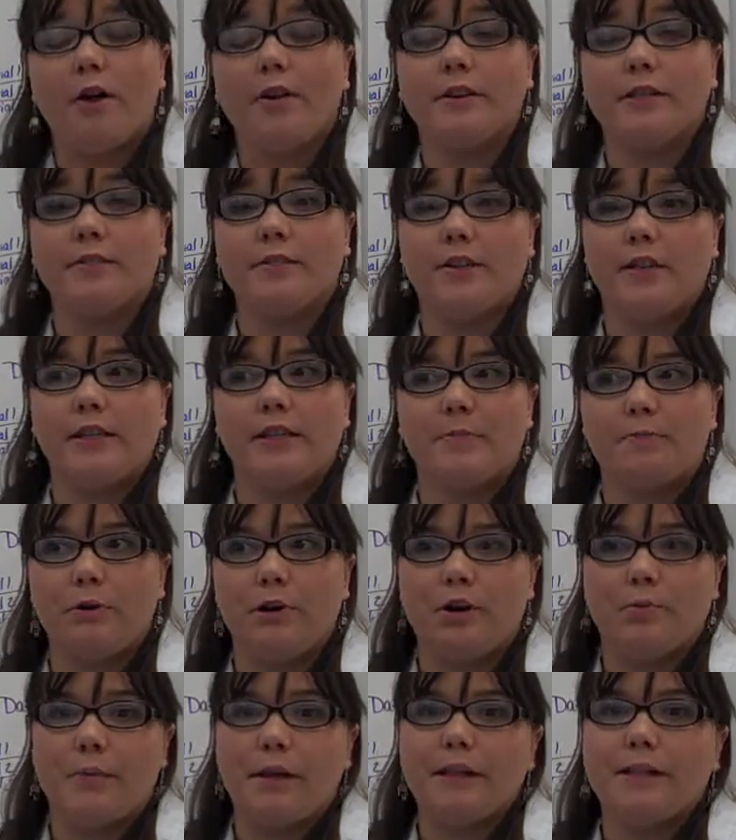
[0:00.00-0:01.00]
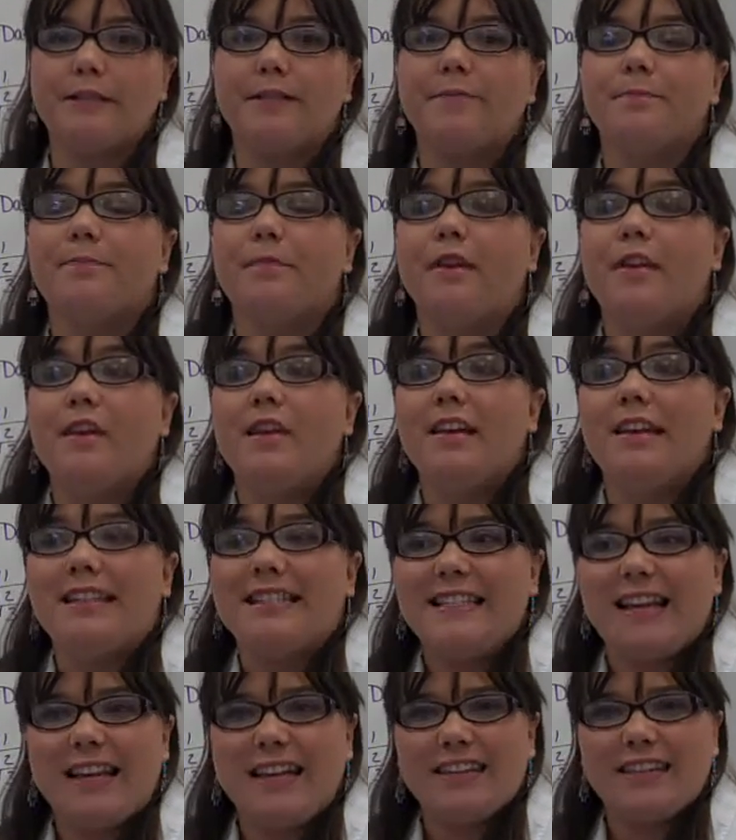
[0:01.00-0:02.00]
parts of the experiment.
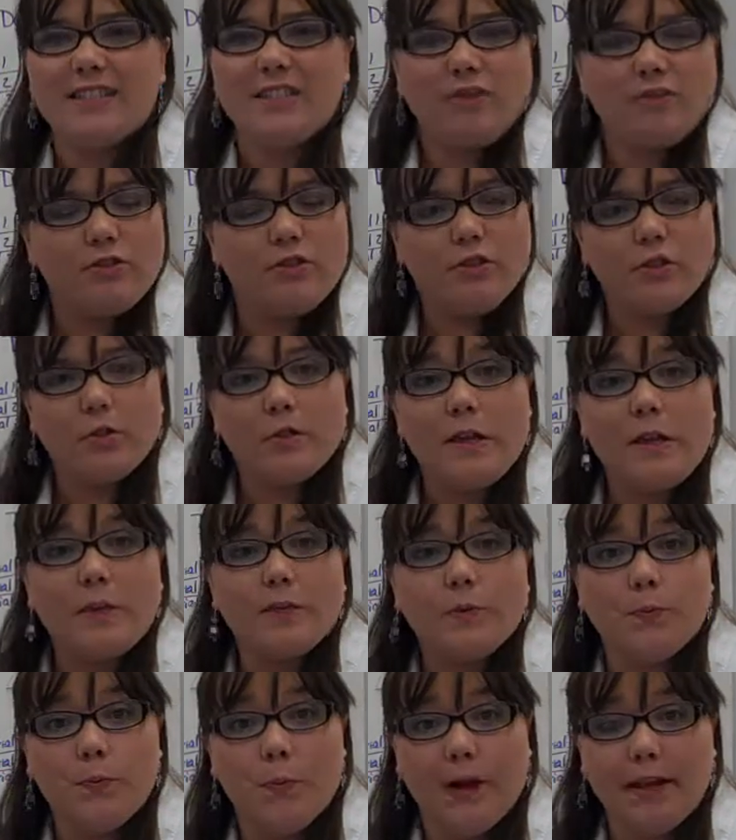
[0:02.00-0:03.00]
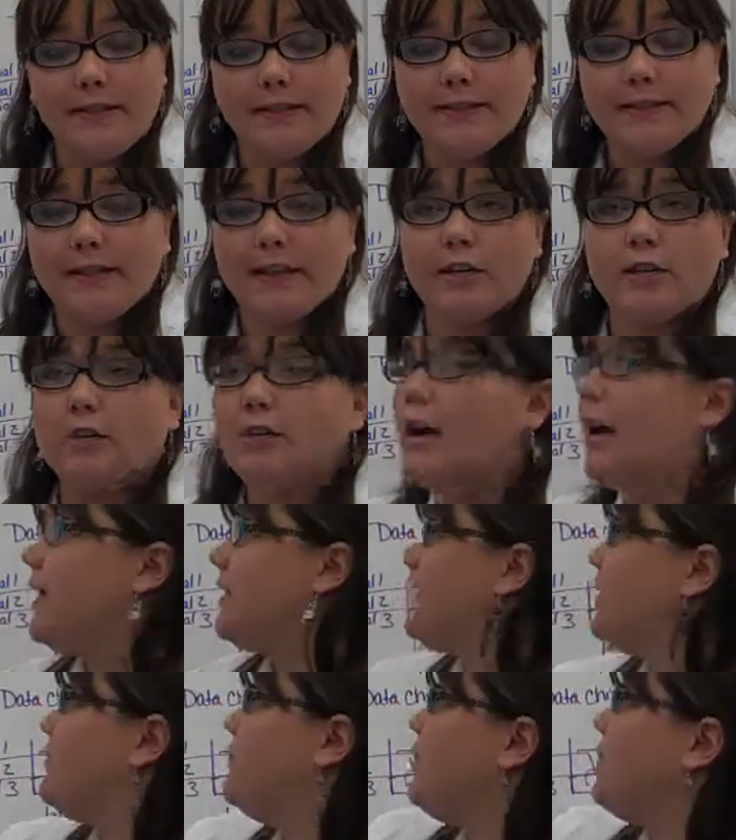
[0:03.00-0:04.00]
Scientists don't just do things once, they do
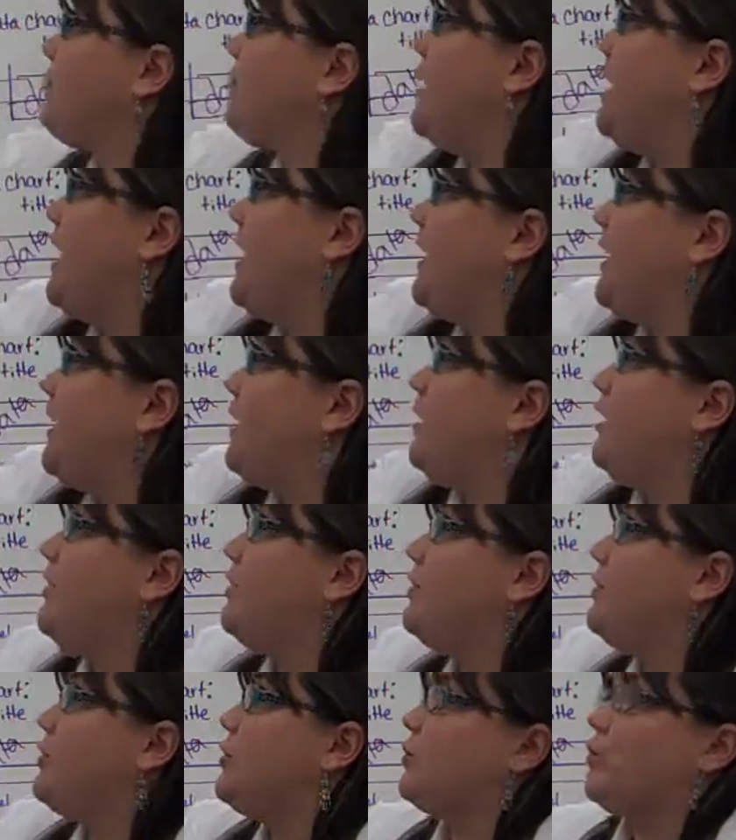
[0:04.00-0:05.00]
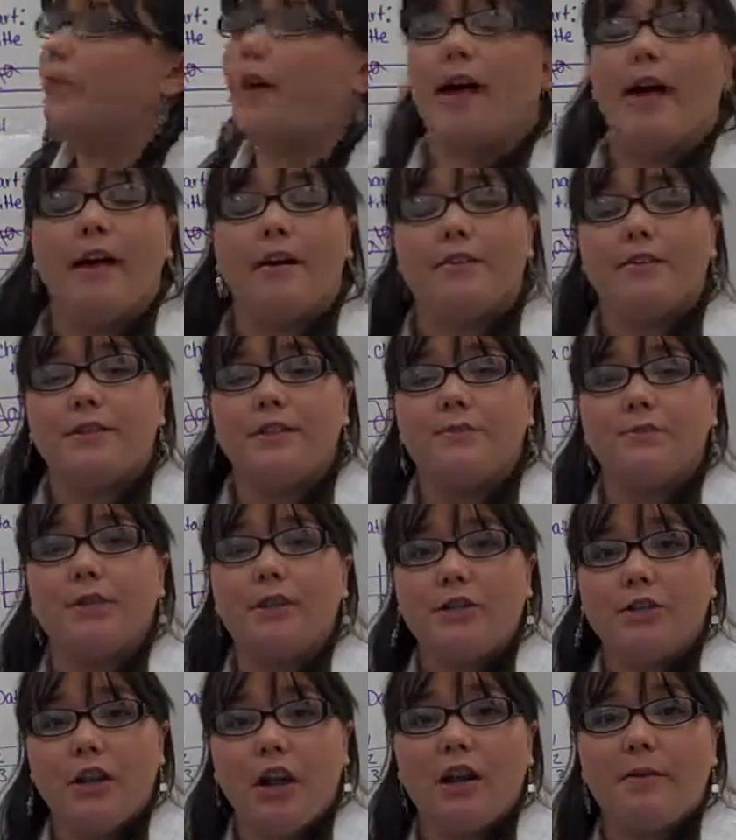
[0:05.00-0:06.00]
lots of repeated trials. So we're
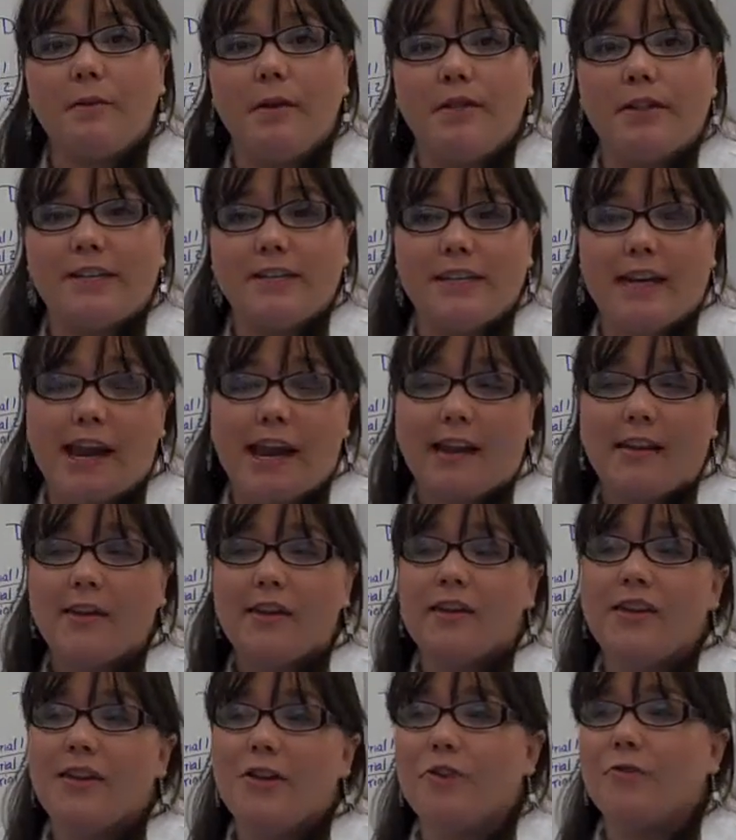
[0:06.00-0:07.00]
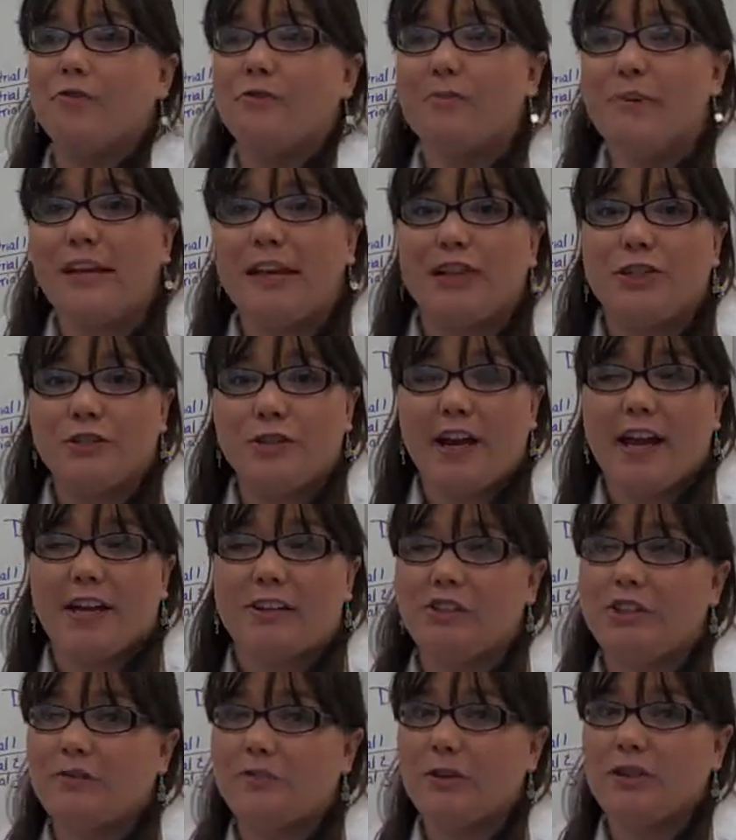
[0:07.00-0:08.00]
going to talk about that today. Repeated
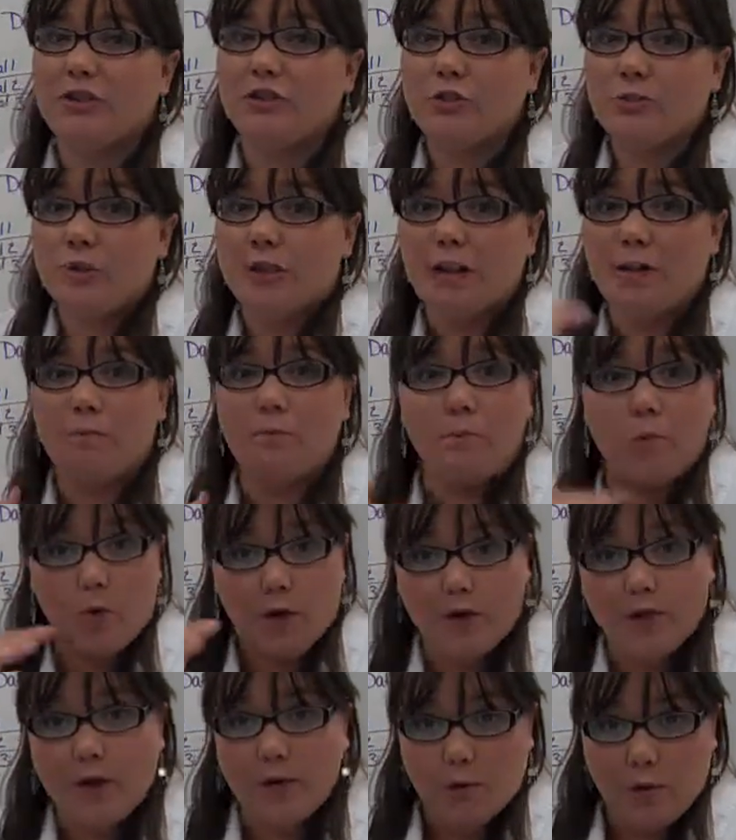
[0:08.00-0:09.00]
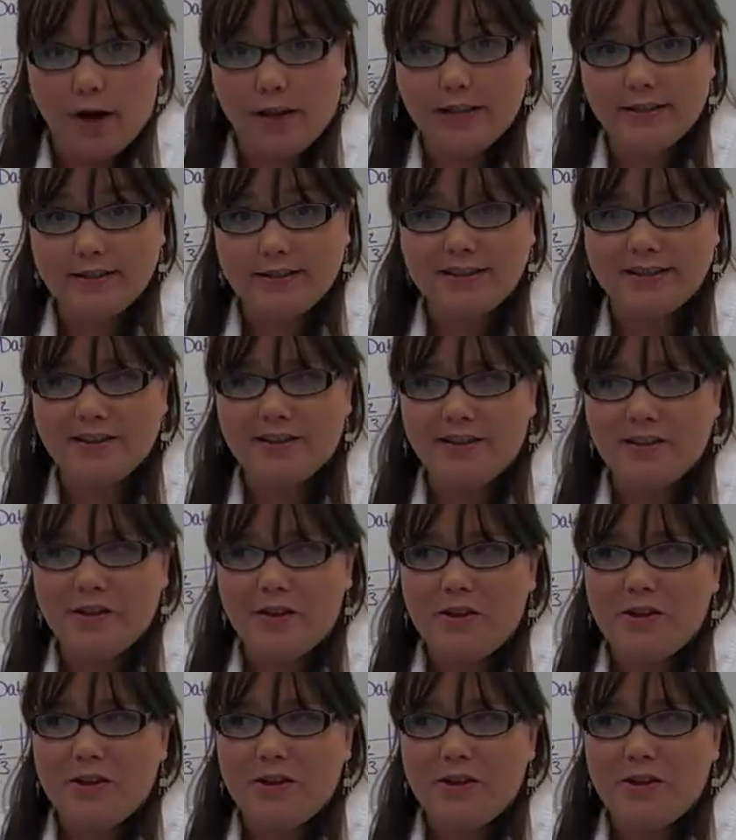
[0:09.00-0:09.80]
trials just means you're doing it more than once.